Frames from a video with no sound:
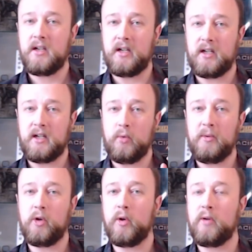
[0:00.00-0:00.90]
We'll be
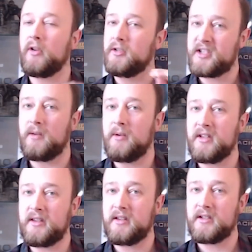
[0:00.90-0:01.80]
going over some of
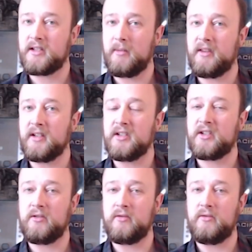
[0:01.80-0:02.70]
the things
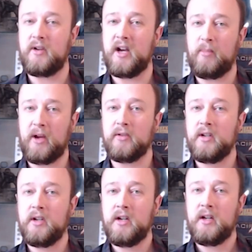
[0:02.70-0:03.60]
to help out,
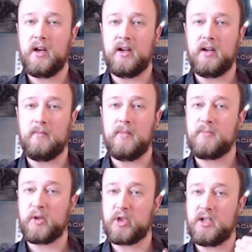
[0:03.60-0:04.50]

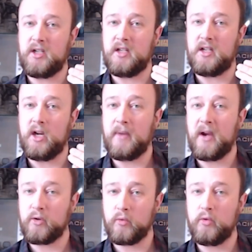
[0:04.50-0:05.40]
especially the
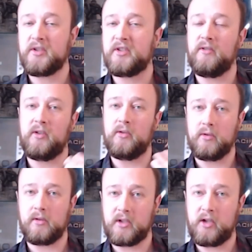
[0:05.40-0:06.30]
Unbound rules. So if you
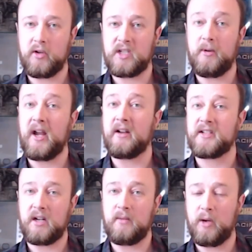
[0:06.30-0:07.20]
were curious about how to
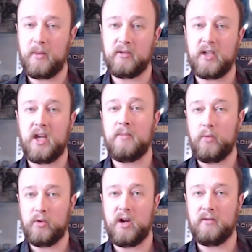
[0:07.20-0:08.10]
set up an Unbound game, I
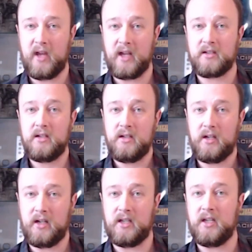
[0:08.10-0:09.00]
will cover that
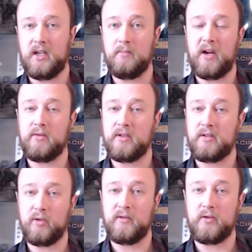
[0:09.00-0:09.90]
in the Unbound
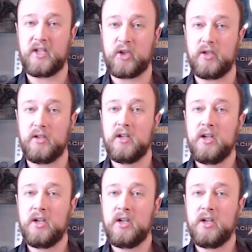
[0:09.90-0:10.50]
review section.